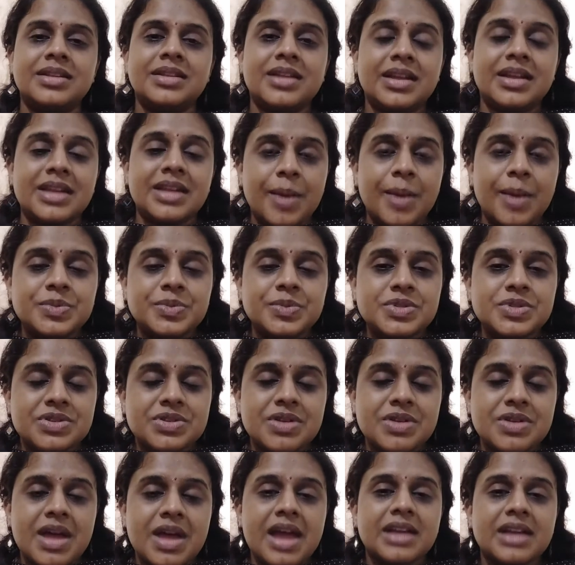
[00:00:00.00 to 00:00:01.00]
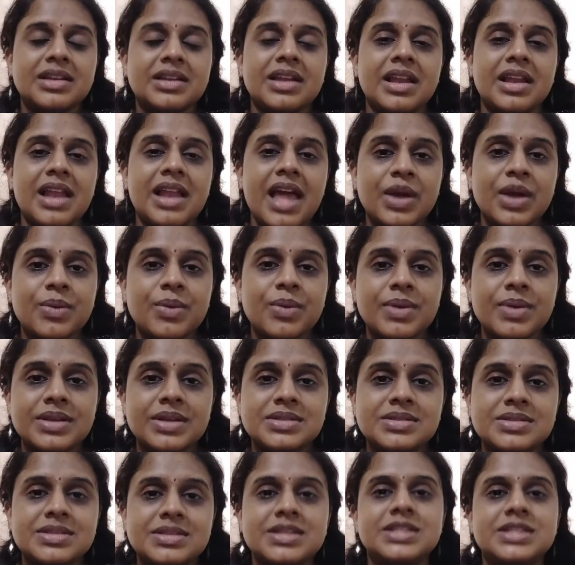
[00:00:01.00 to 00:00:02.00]
that abstract
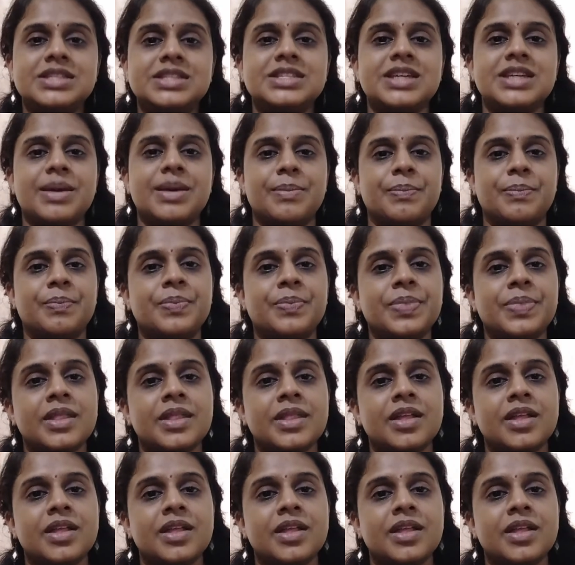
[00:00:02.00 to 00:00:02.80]
language system